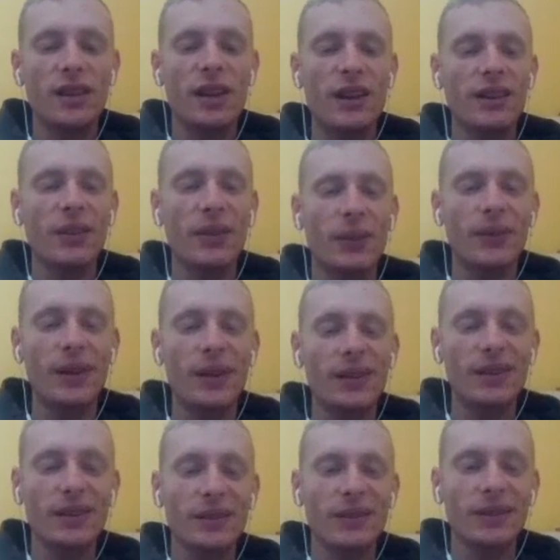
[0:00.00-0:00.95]
and the
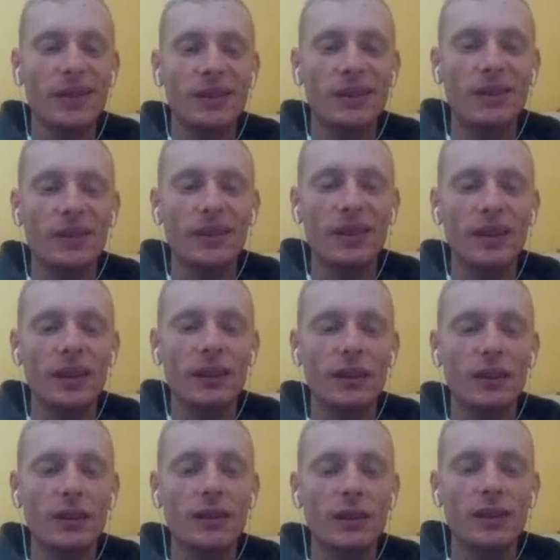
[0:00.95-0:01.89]
ones with the, with the
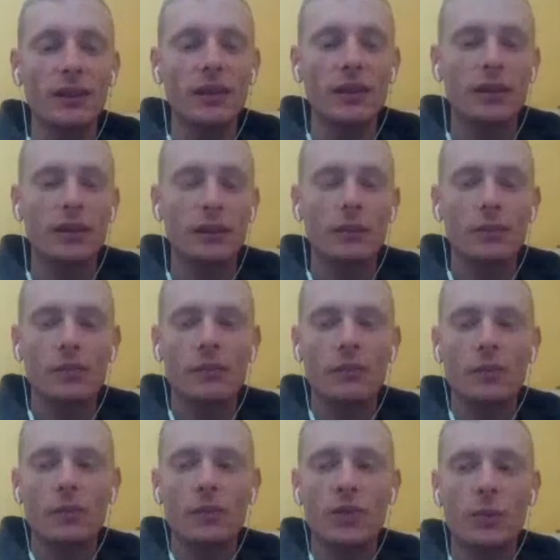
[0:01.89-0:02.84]
uh,
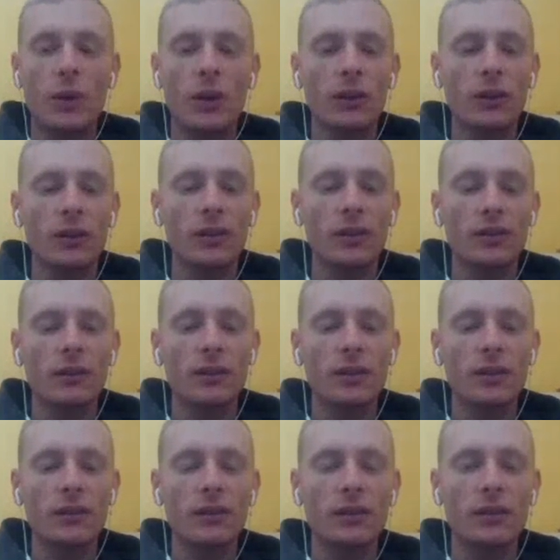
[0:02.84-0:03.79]
smaller,
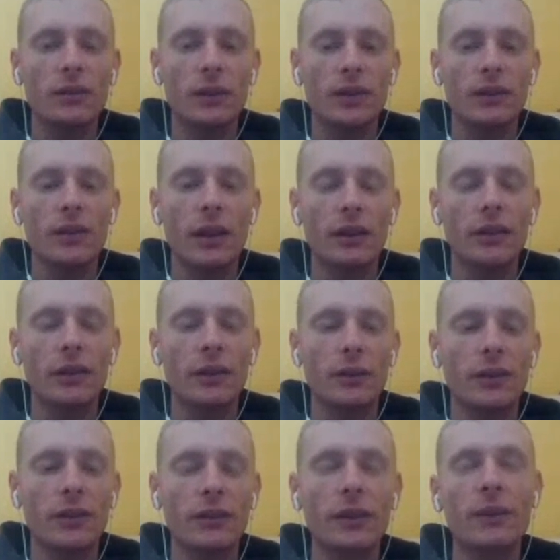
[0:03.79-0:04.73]
with, I don't know how to
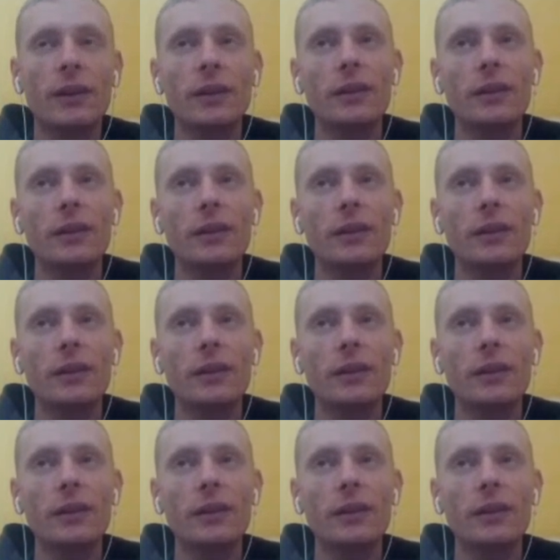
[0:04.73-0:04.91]
describe.